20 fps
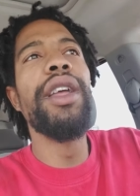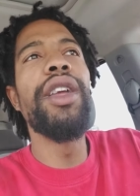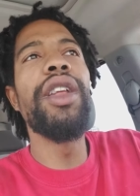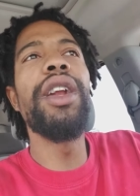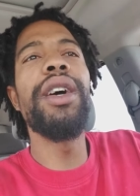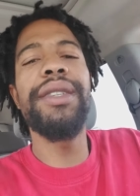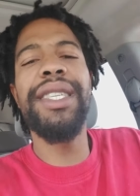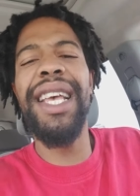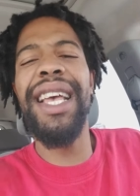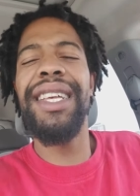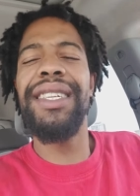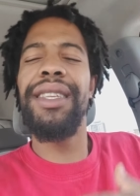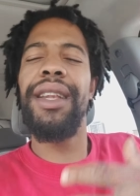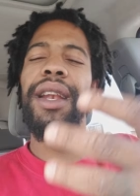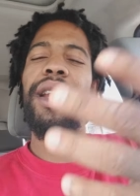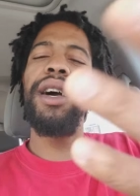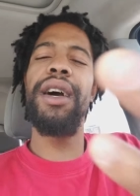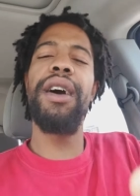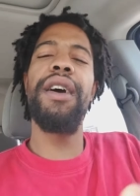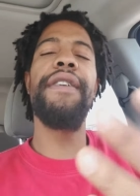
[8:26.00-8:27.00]
You know what I'm saying? It's
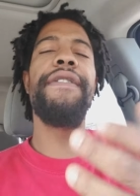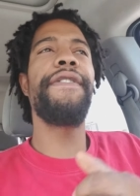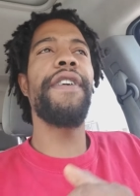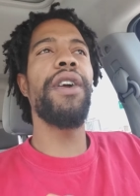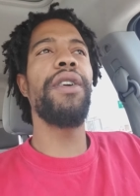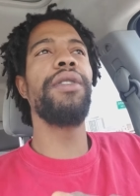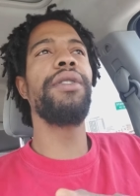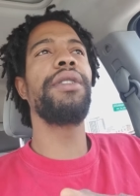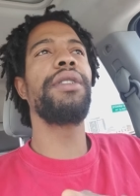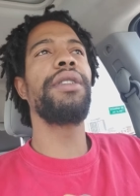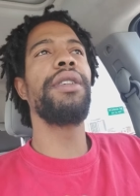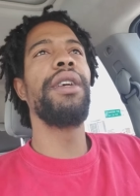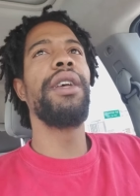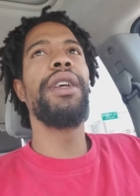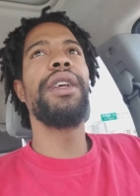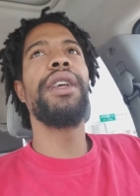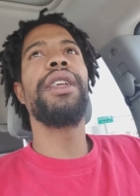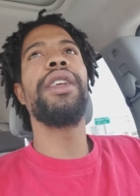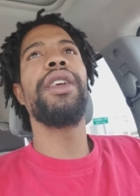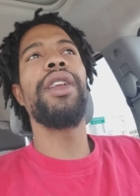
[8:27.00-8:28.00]
love first.
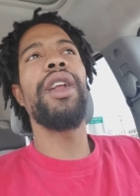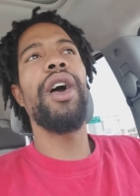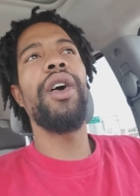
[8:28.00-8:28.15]
You